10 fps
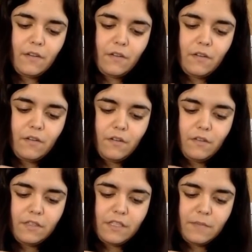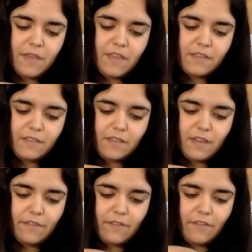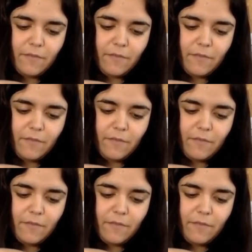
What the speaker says: all the space that I've left